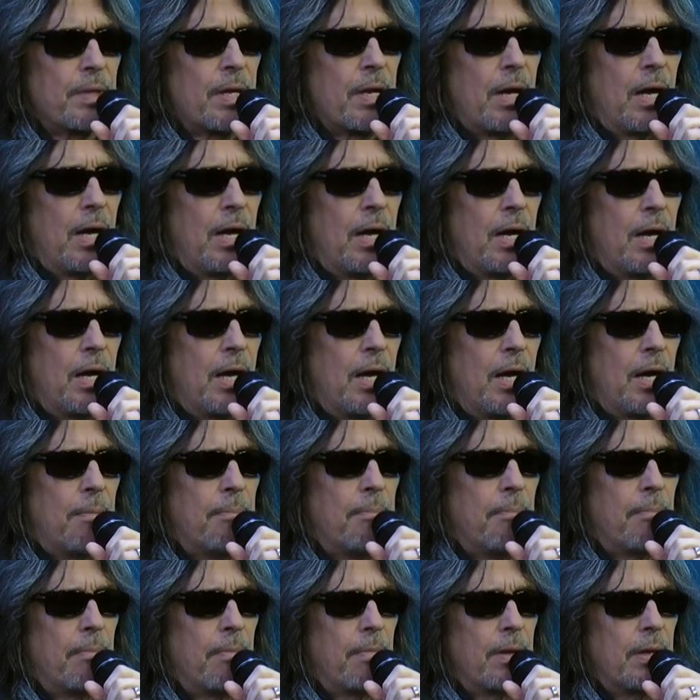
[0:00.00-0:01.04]

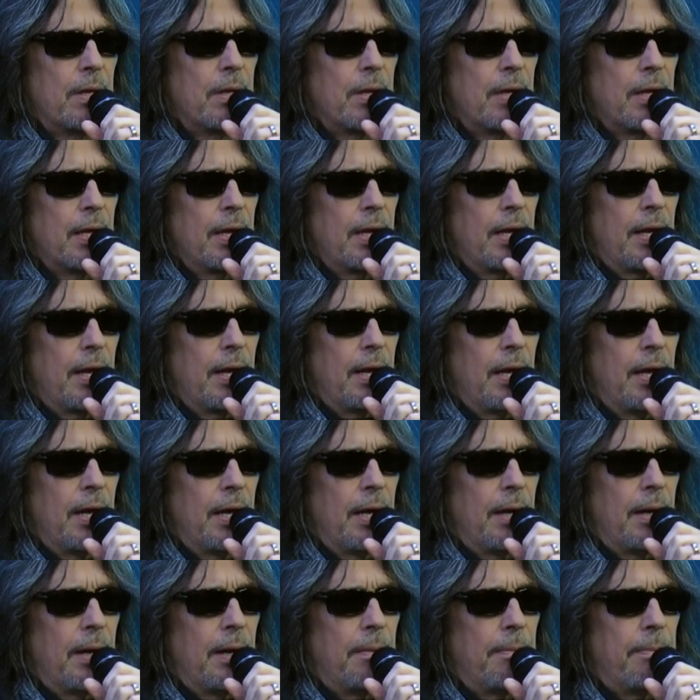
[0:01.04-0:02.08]
um,
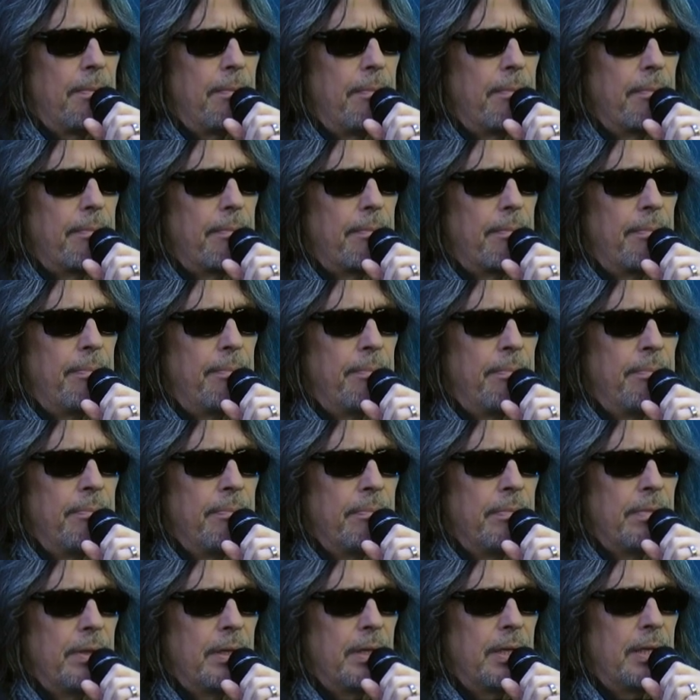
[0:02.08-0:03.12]
uh,
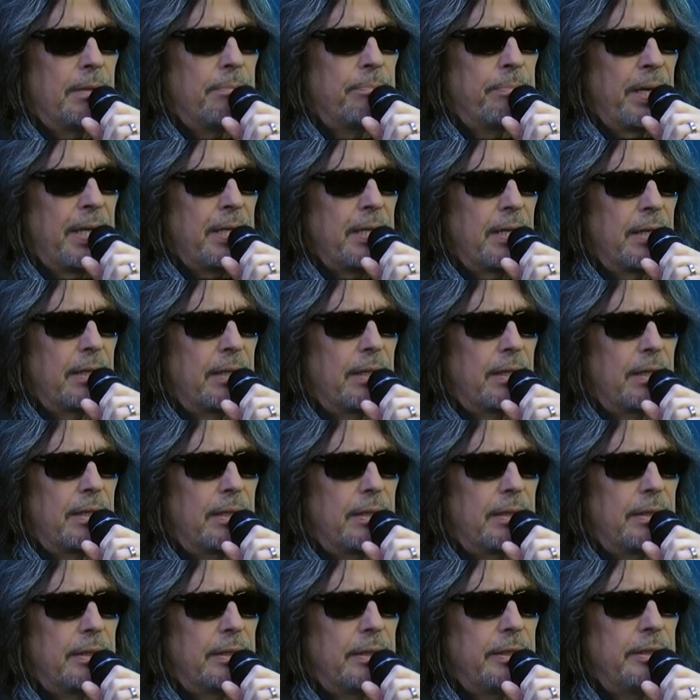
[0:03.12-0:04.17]
but
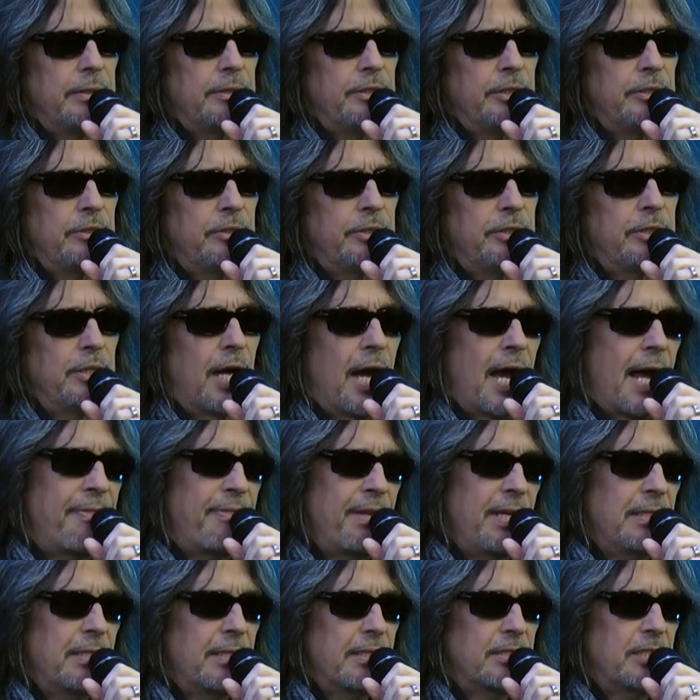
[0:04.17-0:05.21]
I
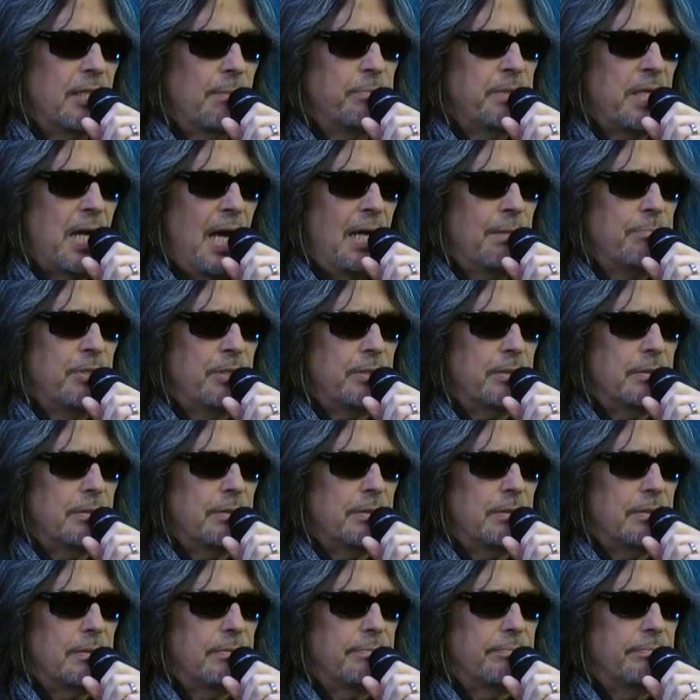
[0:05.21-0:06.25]
think that sometimes
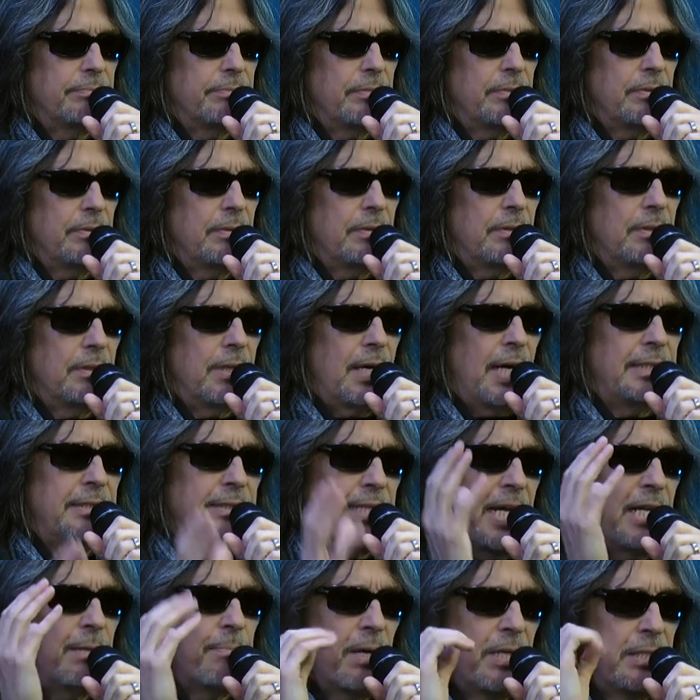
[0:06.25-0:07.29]
I
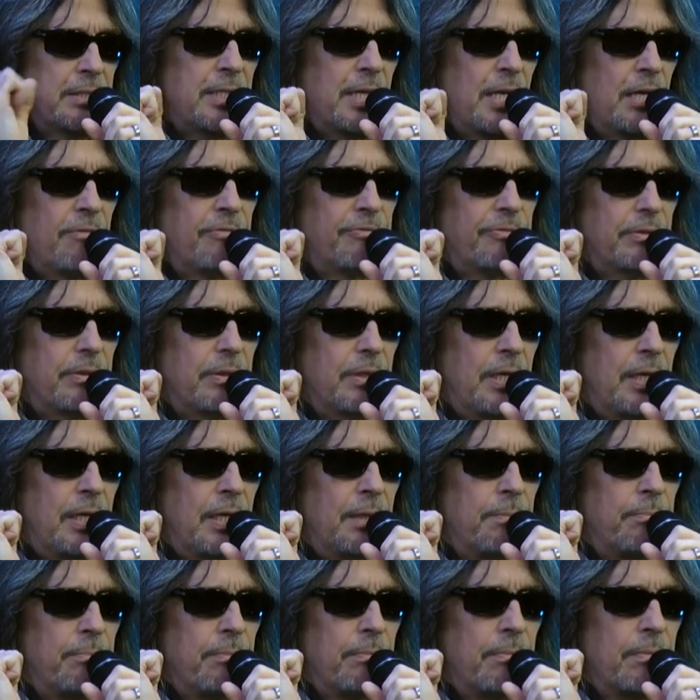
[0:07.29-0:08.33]
say to myself,
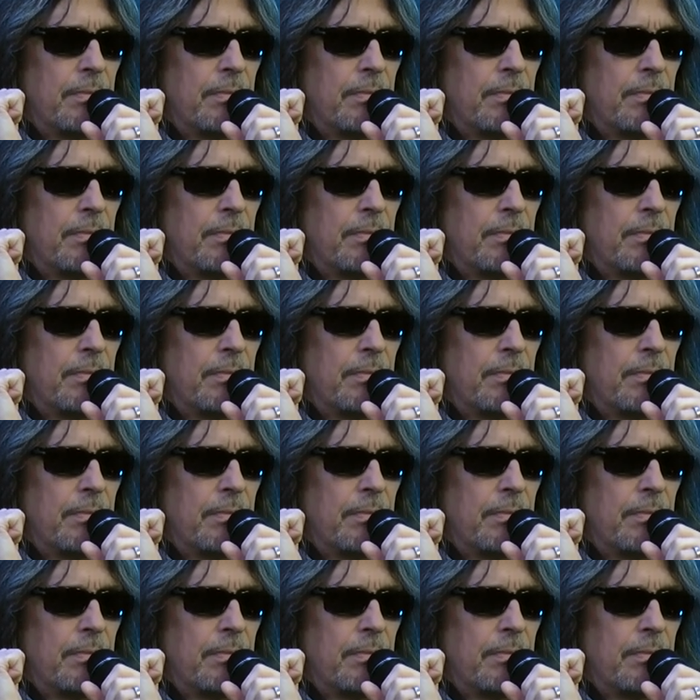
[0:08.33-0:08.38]
um,